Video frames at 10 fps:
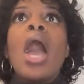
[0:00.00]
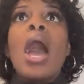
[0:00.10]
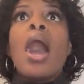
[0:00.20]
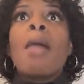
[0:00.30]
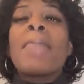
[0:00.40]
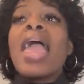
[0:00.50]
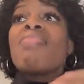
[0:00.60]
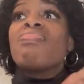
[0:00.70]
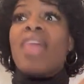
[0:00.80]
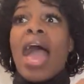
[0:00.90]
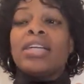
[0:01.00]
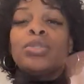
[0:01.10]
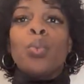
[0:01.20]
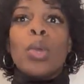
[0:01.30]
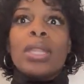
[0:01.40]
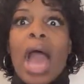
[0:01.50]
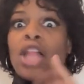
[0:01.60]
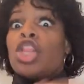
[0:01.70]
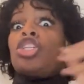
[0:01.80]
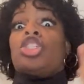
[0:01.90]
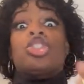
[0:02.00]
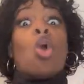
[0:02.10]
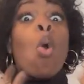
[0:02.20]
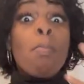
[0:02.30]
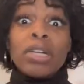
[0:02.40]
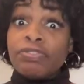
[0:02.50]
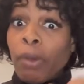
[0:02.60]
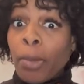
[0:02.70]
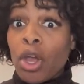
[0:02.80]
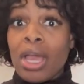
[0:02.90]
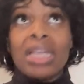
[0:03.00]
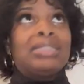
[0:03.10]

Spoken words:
And that's when I learned so much from her,